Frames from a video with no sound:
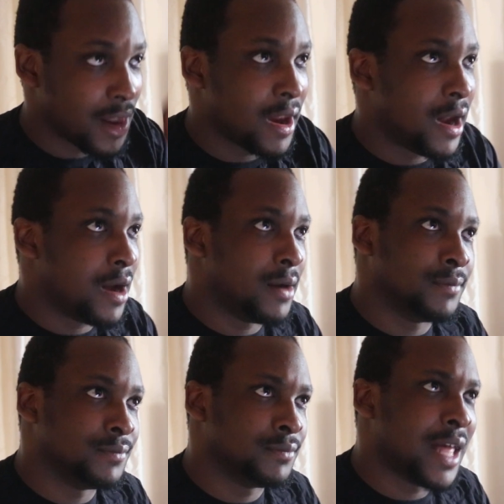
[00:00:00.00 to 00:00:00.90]

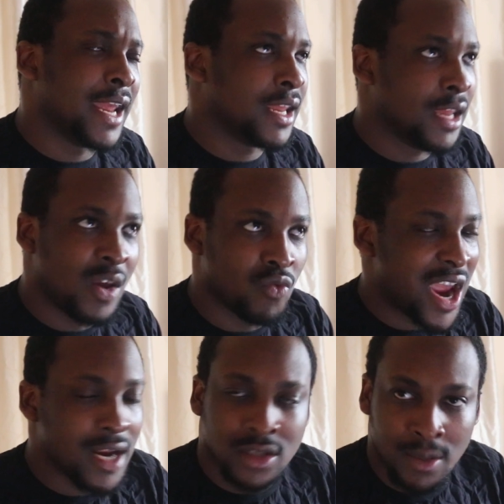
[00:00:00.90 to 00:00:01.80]
um, like he
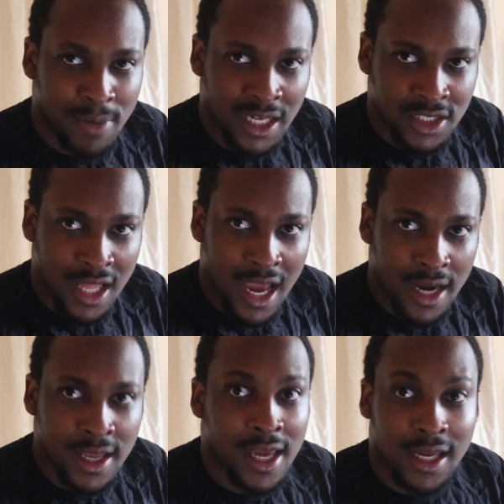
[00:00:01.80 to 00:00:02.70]
ran into the
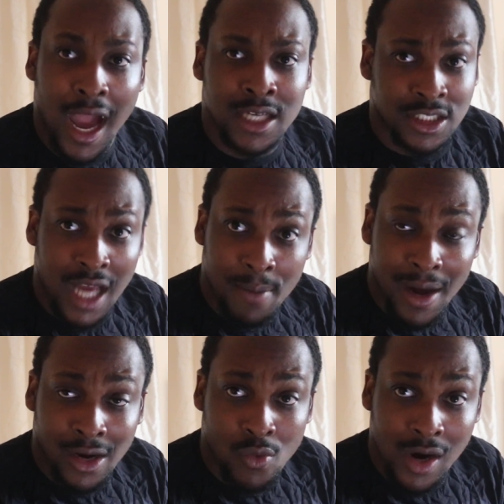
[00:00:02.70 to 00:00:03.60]
baseline, got stopped
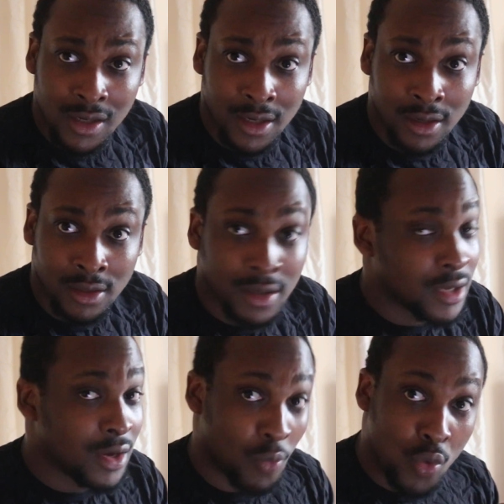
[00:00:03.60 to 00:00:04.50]
by Kawhi Leonard,
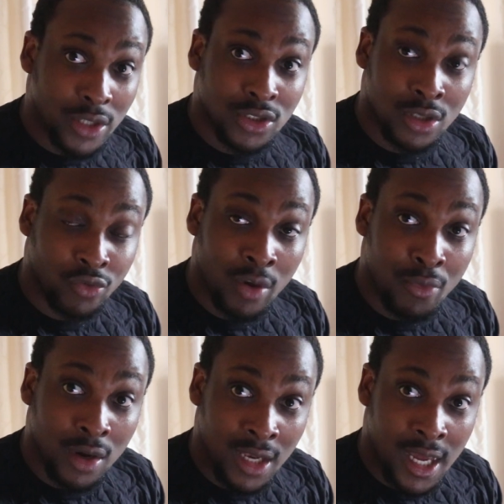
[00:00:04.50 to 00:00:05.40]
went to the three
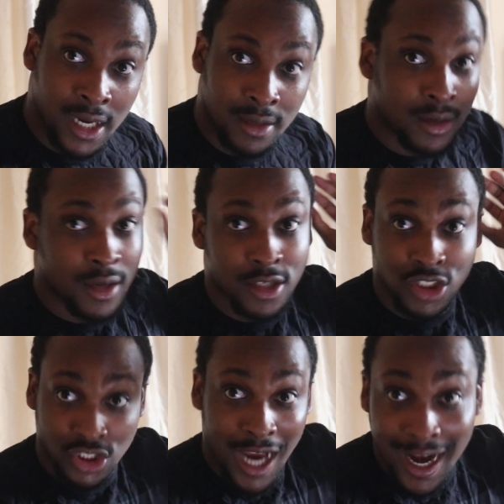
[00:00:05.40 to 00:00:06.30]
point line,
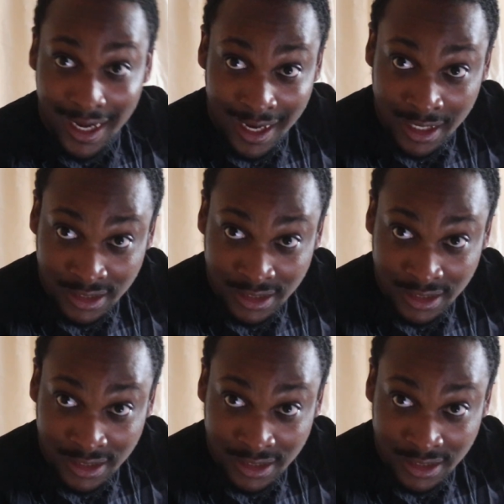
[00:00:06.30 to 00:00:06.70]
shot it in